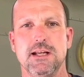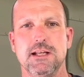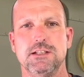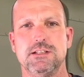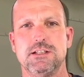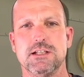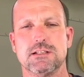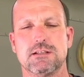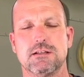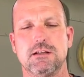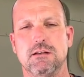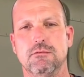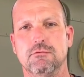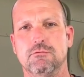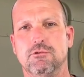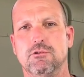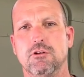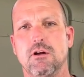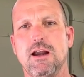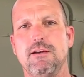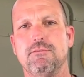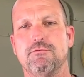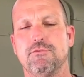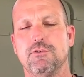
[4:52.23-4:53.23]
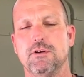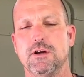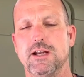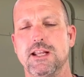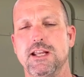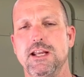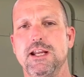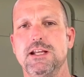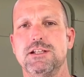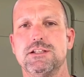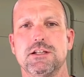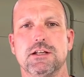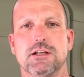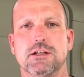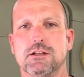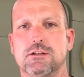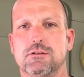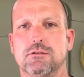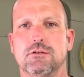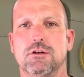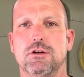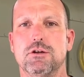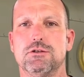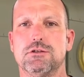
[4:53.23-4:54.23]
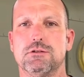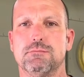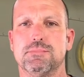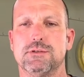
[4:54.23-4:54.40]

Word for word: Just great for adhesion and corrosion